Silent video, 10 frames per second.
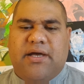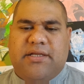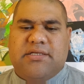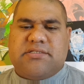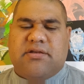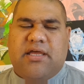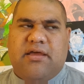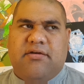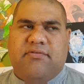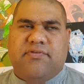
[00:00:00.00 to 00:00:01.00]
is going to
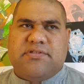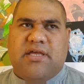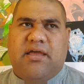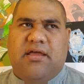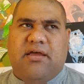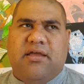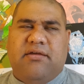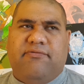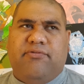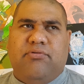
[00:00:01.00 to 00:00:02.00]
have a
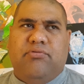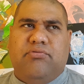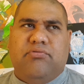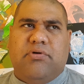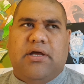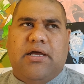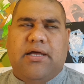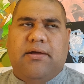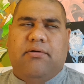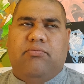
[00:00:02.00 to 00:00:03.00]
handful
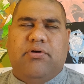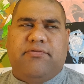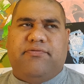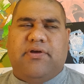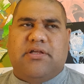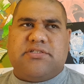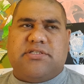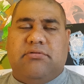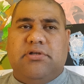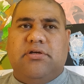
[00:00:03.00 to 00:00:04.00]
with
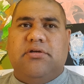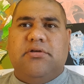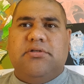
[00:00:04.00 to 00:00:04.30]
Solar.